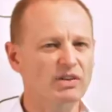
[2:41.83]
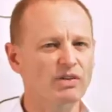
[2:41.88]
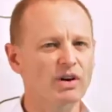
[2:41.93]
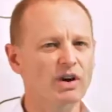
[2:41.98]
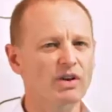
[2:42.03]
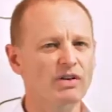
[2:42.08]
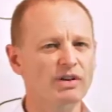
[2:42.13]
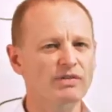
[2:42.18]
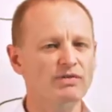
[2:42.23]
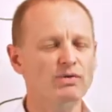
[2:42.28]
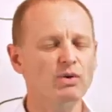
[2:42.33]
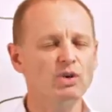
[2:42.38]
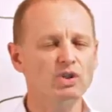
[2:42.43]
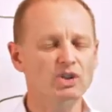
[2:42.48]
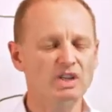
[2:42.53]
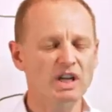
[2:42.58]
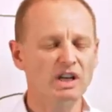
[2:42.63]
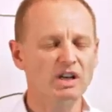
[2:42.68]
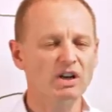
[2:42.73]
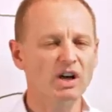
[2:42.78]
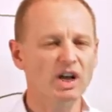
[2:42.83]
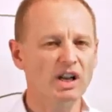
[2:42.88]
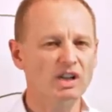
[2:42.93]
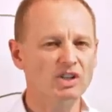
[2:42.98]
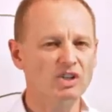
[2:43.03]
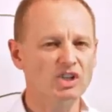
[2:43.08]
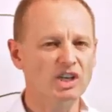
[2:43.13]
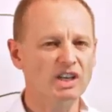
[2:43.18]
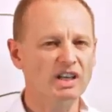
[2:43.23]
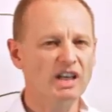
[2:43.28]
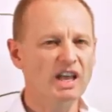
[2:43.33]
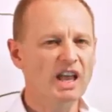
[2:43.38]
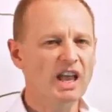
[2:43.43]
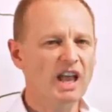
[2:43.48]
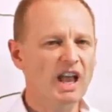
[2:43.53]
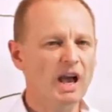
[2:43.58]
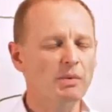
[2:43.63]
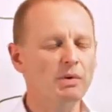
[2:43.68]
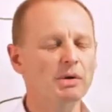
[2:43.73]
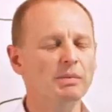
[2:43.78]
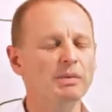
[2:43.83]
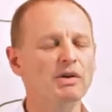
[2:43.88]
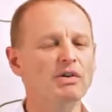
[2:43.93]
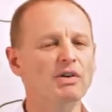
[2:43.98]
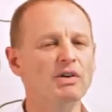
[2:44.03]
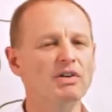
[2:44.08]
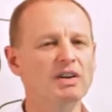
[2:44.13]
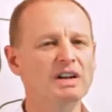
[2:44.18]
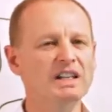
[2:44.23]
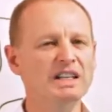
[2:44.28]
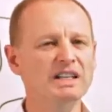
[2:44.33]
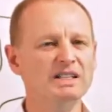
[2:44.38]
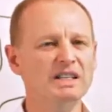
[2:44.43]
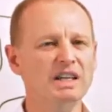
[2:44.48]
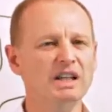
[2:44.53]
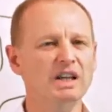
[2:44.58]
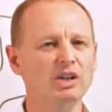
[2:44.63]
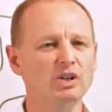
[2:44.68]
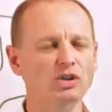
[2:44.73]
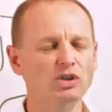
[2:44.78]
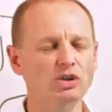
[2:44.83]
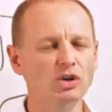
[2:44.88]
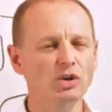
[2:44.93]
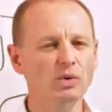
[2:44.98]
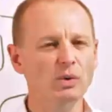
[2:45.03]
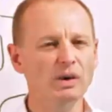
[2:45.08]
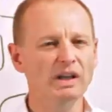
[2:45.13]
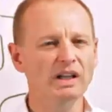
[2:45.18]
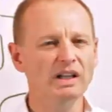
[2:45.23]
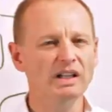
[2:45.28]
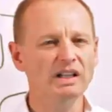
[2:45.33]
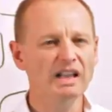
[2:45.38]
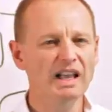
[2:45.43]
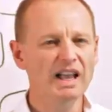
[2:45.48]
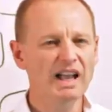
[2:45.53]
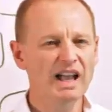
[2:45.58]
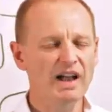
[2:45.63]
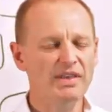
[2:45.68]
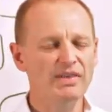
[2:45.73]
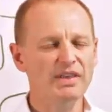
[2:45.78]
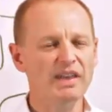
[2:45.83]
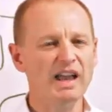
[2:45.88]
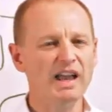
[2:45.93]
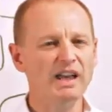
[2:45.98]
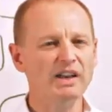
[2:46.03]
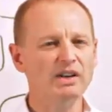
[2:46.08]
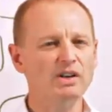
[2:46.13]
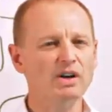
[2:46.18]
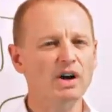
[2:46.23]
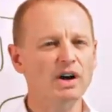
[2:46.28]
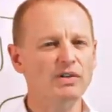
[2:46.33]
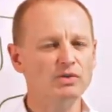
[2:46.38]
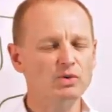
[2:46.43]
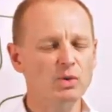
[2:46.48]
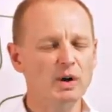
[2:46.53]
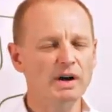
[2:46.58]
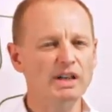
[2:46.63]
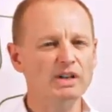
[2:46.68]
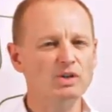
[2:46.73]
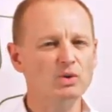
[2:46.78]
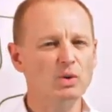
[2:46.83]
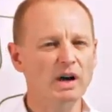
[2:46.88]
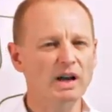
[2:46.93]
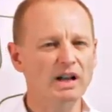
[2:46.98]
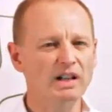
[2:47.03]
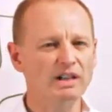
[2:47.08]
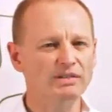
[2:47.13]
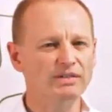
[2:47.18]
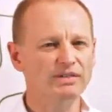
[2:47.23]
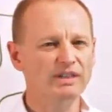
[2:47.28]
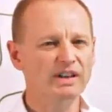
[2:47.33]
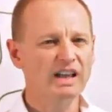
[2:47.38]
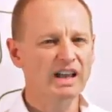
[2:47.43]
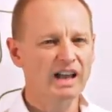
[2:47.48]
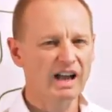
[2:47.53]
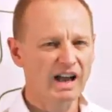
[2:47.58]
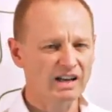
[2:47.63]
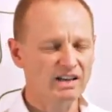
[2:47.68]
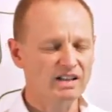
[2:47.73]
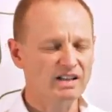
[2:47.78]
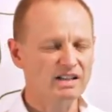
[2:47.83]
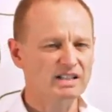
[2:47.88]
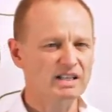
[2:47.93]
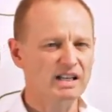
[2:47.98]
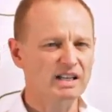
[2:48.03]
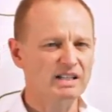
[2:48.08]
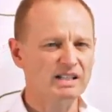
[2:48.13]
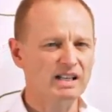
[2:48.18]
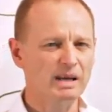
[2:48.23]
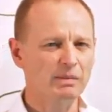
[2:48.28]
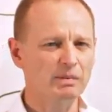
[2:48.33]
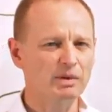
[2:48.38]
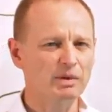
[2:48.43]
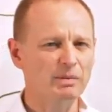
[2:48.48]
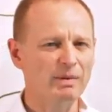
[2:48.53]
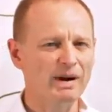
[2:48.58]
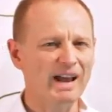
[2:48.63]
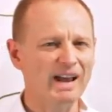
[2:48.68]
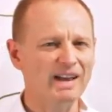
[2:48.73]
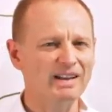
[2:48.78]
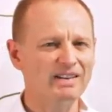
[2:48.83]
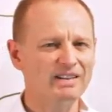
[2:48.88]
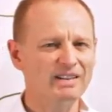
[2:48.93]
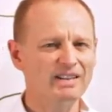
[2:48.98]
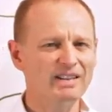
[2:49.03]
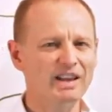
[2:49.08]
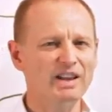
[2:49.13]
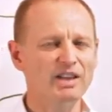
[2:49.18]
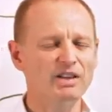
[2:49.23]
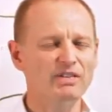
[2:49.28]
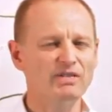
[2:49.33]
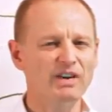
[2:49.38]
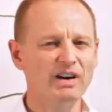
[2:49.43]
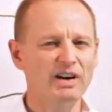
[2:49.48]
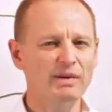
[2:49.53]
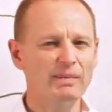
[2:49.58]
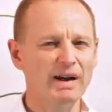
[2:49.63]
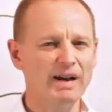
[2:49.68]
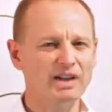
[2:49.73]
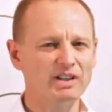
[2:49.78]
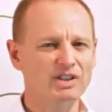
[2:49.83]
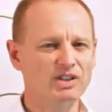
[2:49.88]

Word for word: in the rotary forge technology and we'll be releasing a new wheel at the end of 2012 under the TSW brand. Thank you very